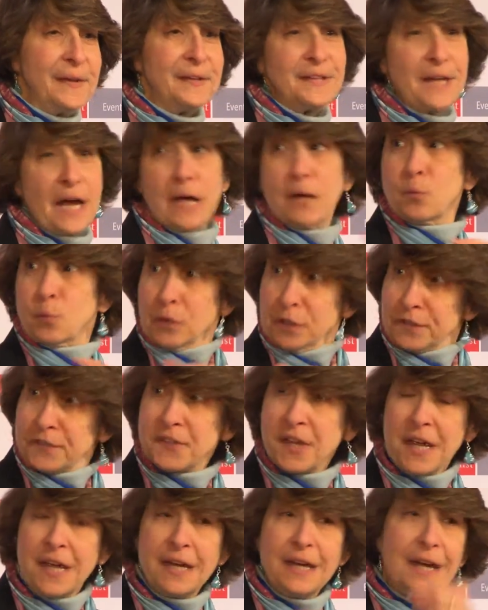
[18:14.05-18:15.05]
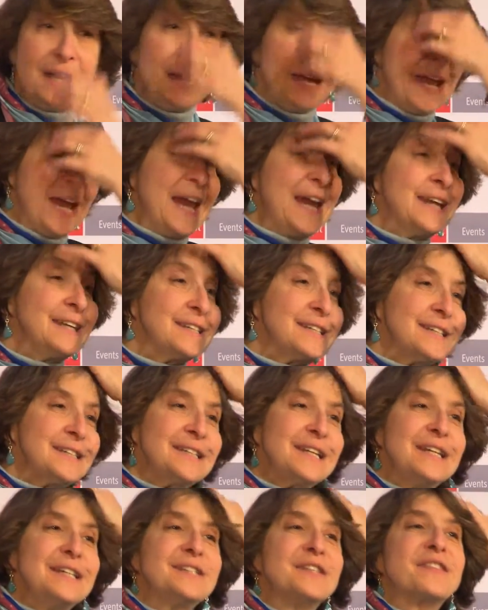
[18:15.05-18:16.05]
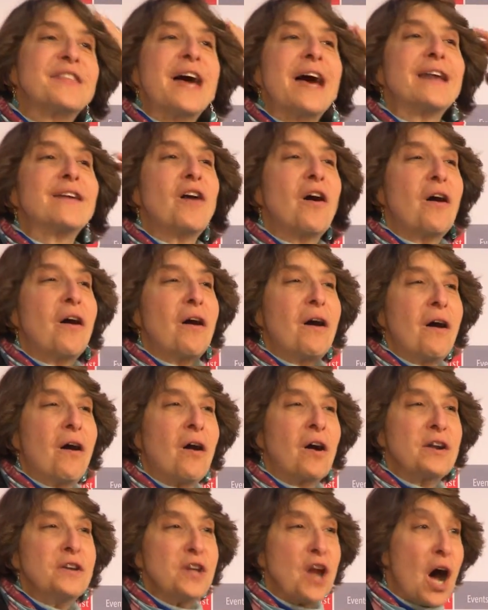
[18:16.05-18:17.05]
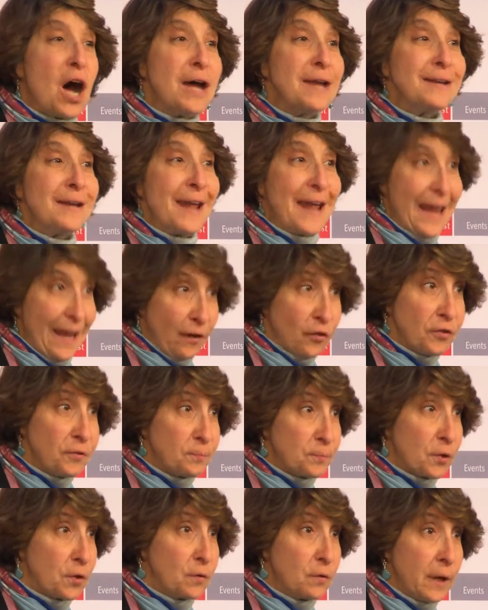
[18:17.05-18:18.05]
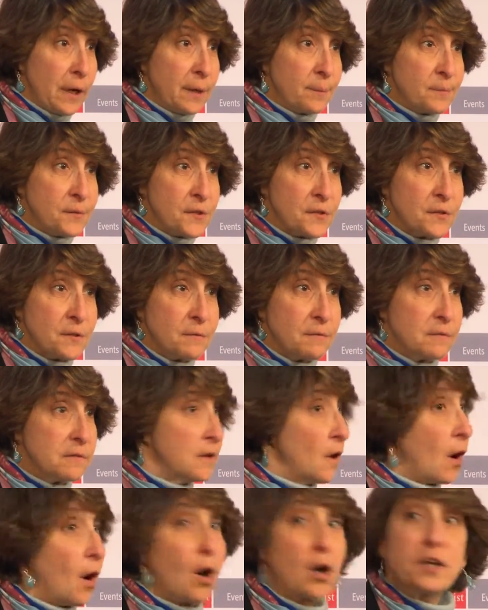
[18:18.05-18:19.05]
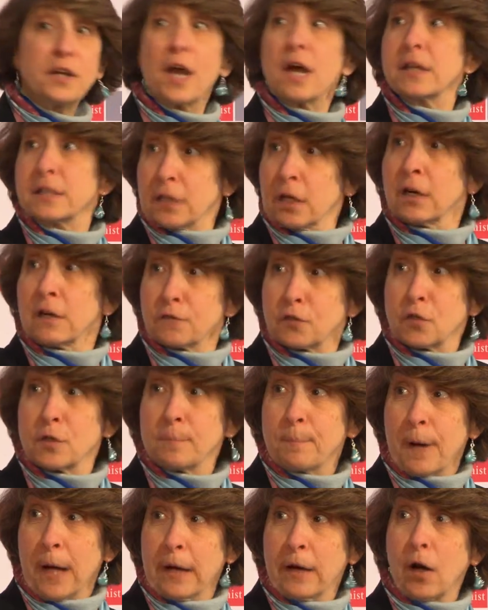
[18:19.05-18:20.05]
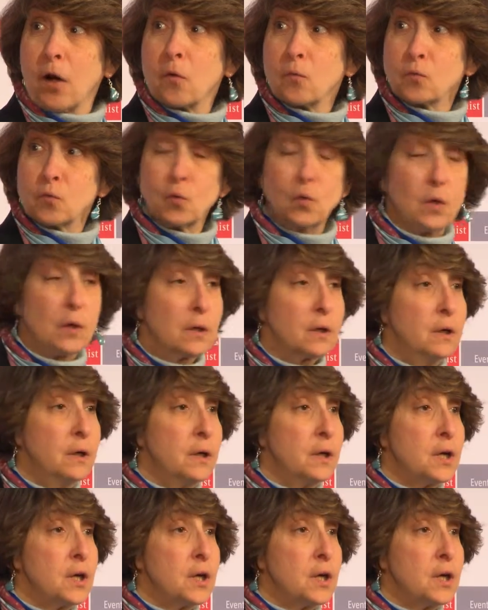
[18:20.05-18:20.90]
Now, I will say, entities that are not health programs are not covered by our rule.